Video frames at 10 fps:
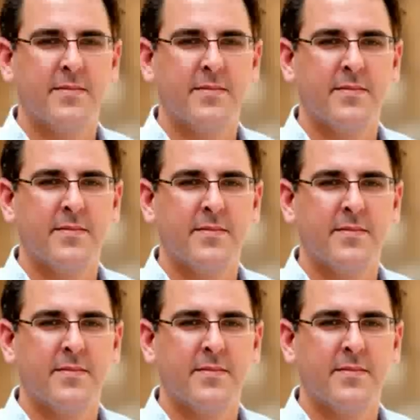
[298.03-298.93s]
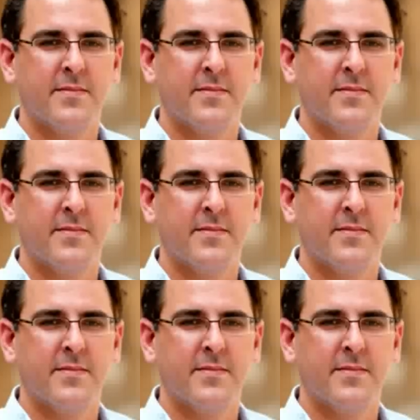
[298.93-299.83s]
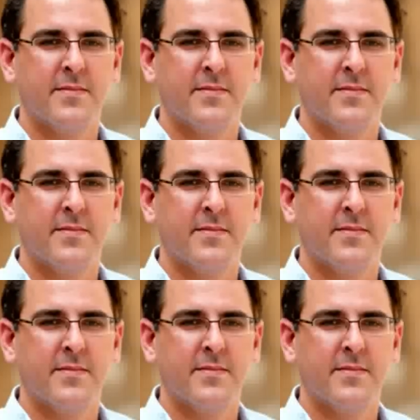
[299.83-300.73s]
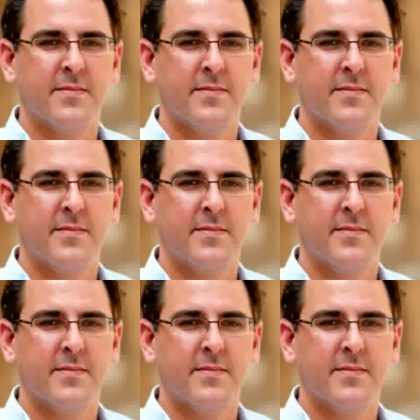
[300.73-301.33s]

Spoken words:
The face doesn't move, so there is nothing to read.